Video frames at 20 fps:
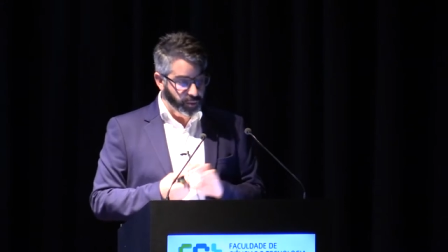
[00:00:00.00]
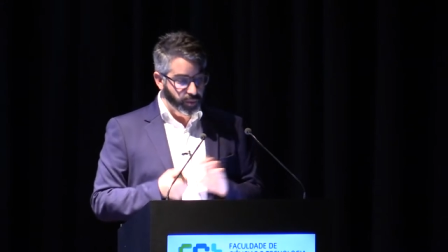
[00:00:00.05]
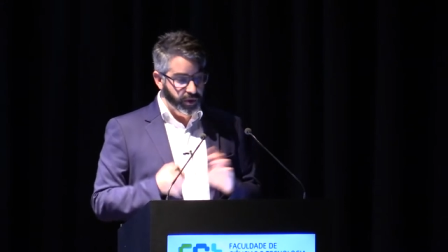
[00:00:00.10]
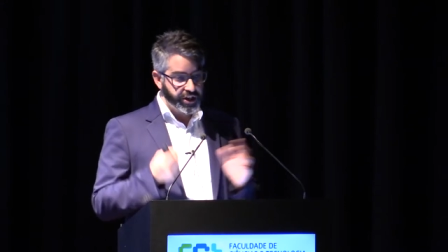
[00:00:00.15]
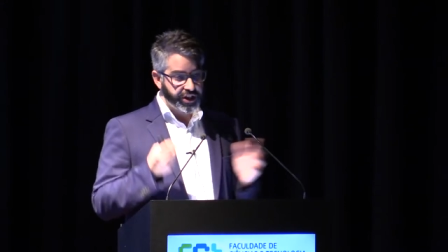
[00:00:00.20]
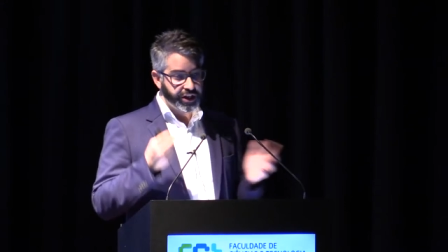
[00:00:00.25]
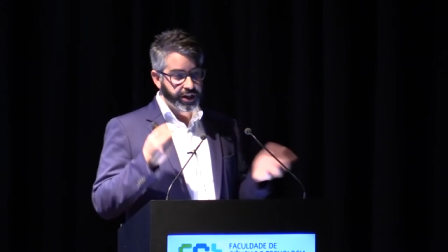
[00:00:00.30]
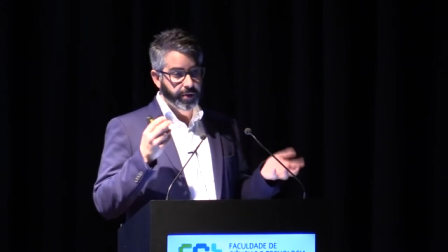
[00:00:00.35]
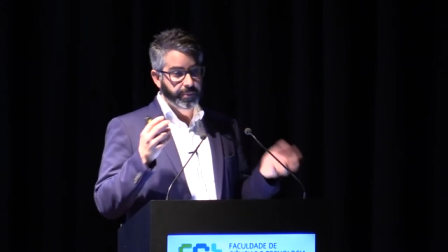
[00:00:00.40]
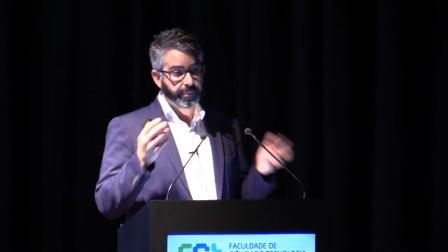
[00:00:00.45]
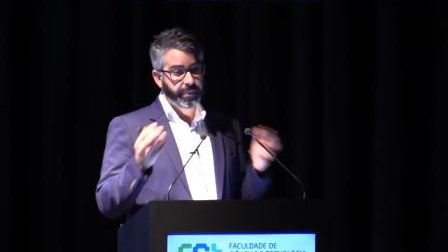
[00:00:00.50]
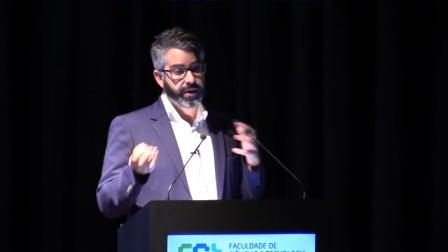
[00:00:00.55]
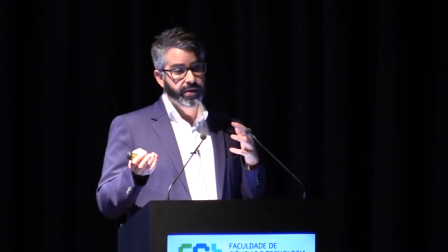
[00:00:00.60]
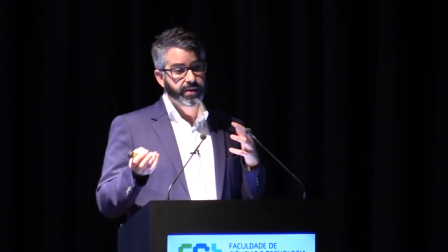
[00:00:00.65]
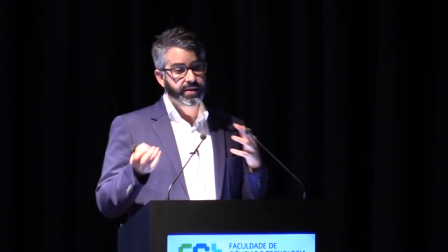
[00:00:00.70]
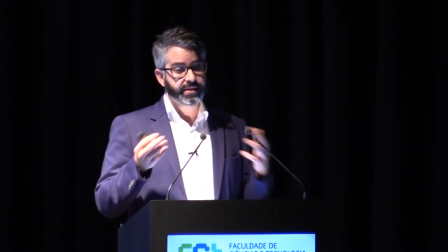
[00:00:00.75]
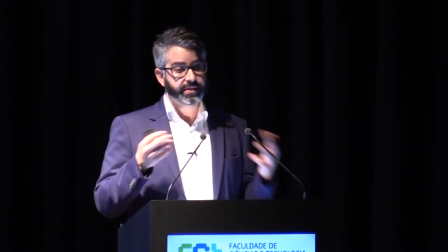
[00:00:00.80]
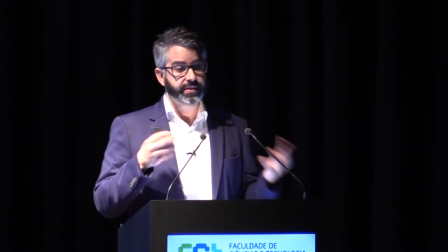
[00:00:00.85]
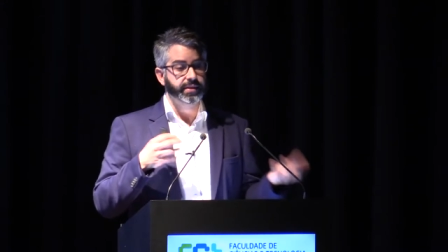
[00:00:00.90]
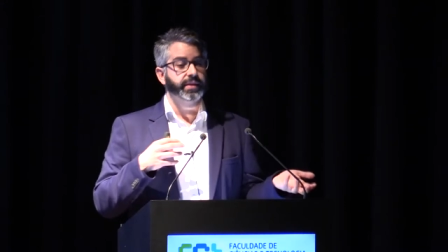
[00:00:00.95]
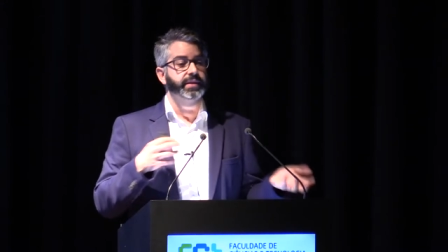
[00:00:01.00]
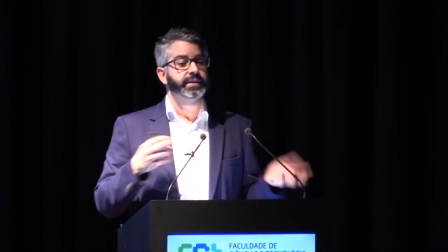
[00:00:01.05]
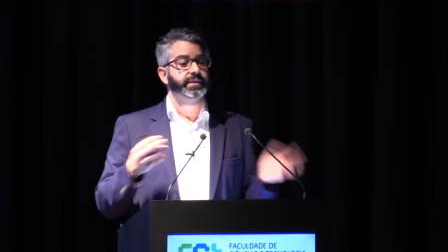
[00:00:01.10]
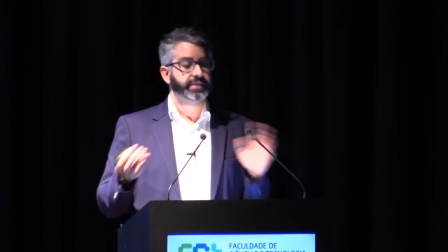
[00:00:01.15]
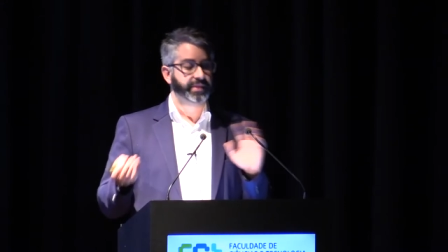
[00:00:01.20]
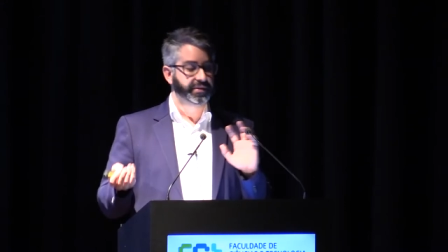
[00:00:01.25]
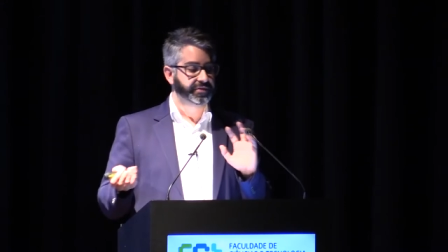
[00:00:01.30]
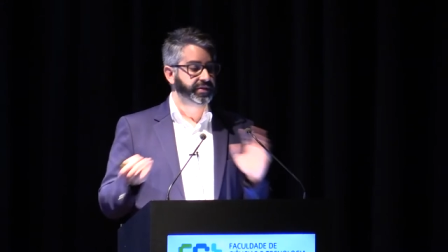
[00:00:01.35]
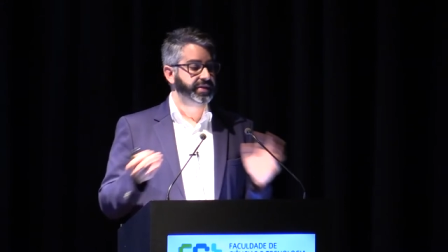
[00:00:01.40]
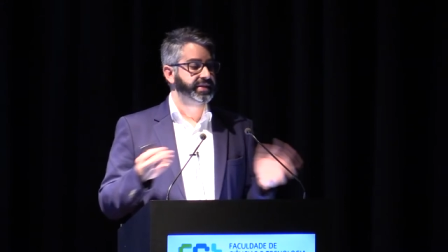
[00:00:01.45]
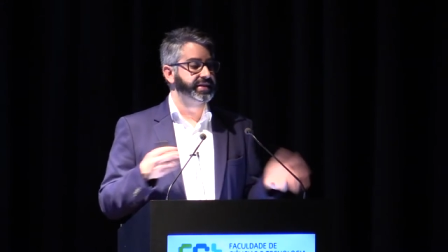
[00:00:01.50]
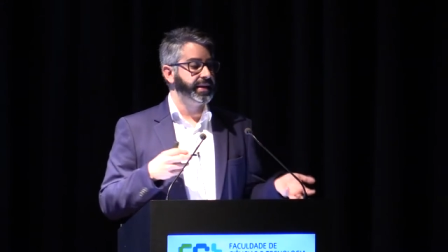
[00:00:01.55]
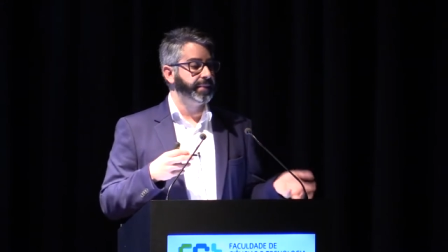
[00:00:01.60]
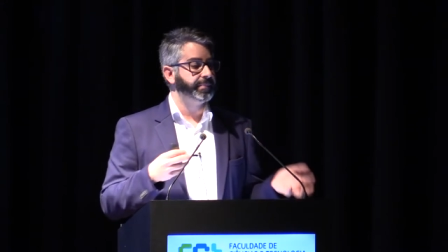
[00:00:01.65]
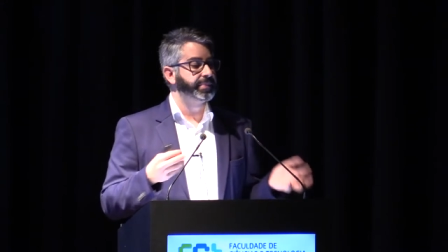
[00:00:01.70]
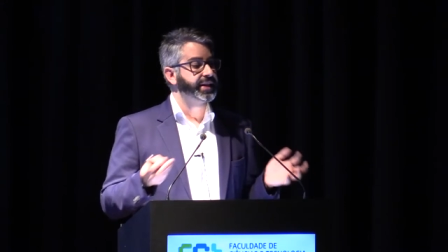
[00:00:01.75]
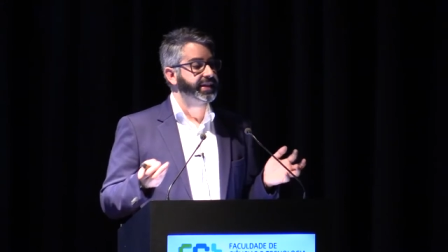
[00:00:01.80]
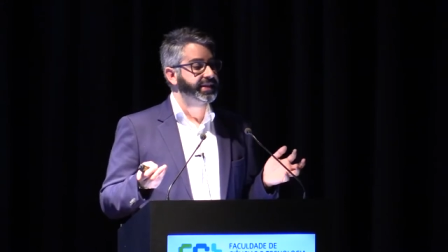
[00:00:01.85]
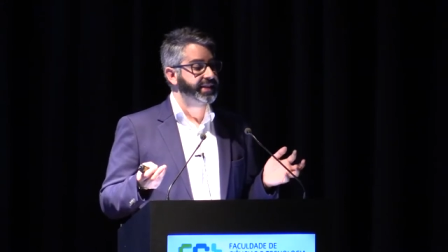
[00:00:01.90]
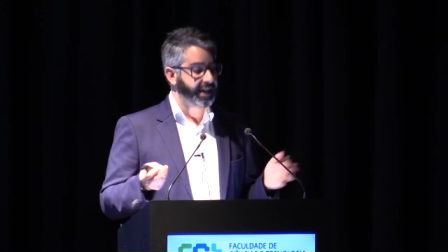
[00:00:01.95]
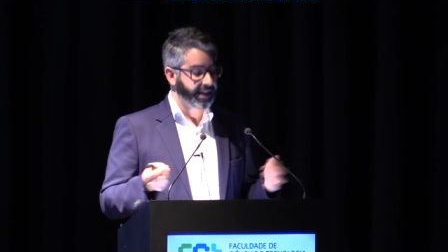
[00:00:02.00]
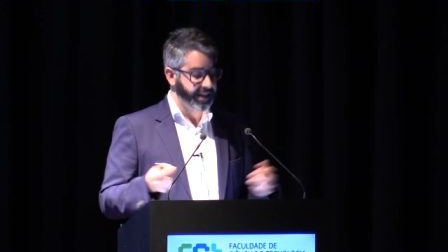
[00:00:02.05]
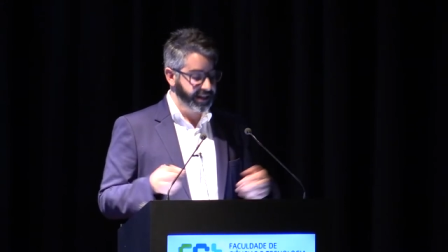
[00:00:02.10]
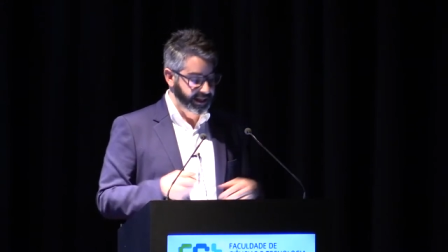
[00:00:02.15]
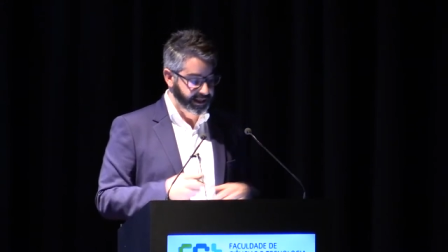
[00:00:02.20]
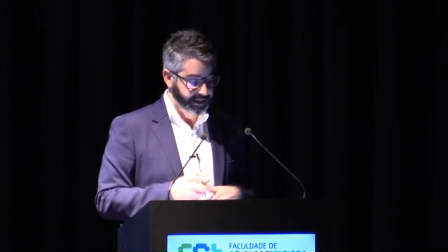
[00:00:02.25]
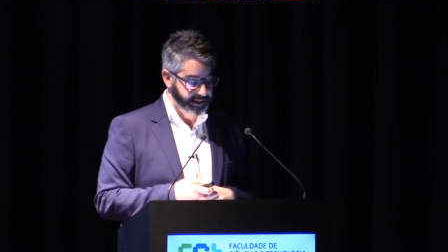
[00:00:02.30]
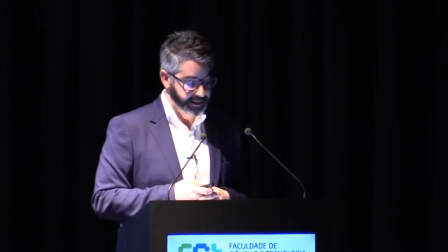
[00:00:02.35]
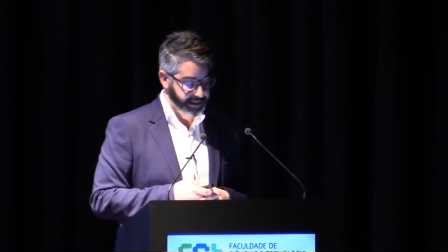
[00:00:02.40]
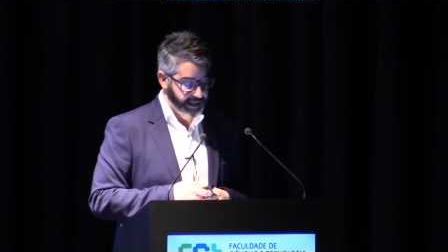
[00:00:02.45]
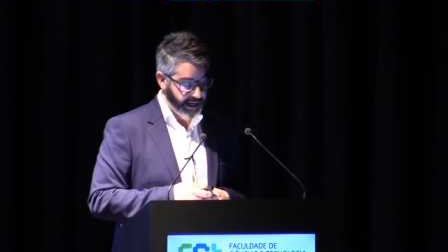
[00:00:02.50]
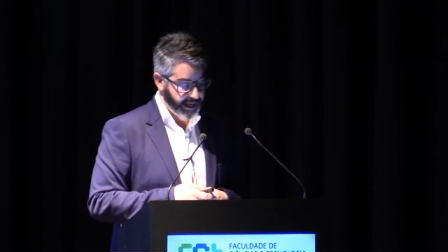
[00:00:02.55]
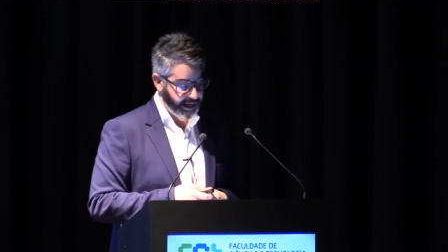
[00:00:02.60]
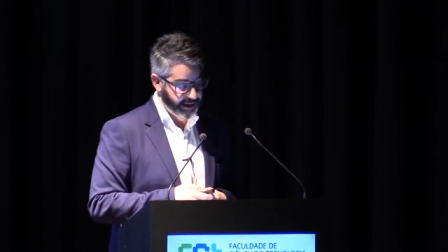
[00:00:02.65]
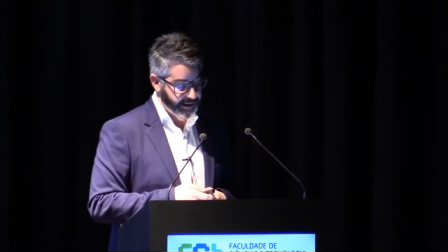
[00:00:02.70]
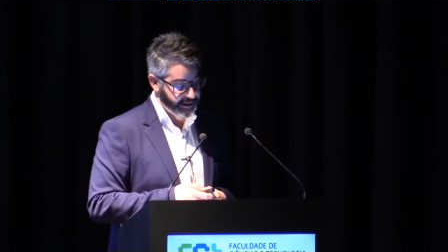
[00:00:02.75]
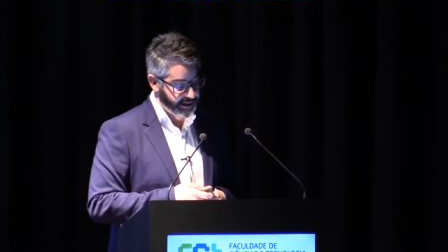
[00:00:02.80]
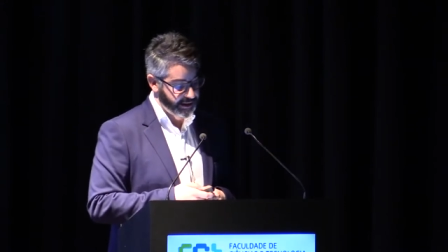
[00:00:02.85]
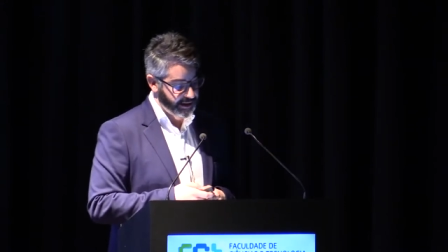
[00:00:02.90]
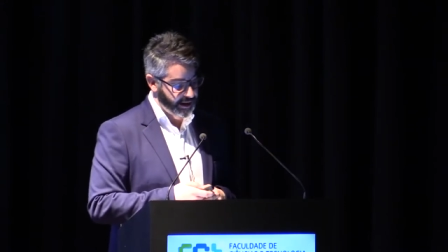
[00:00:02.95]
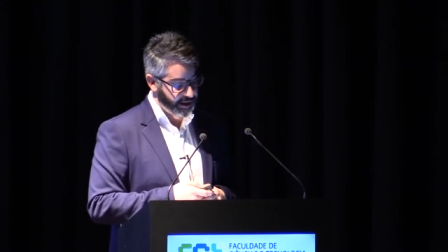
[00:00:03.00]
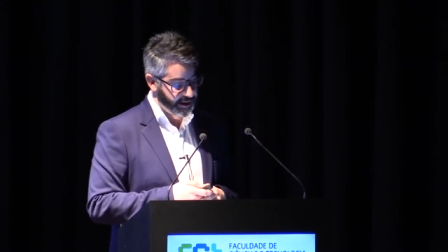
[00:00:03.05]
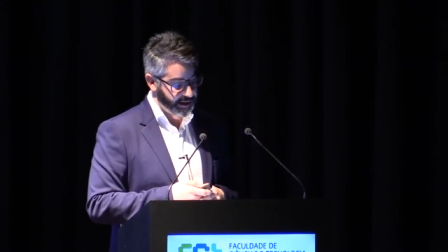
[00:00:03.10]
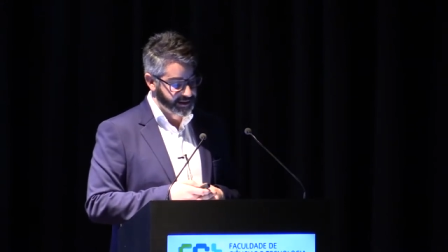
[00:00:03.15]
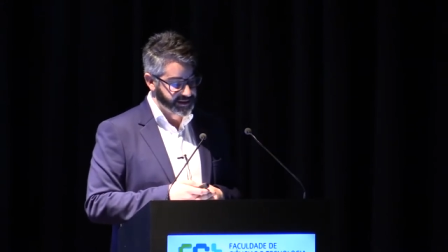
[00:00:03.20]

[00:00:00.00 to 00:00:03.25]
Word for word: where she compares different sampling techniques and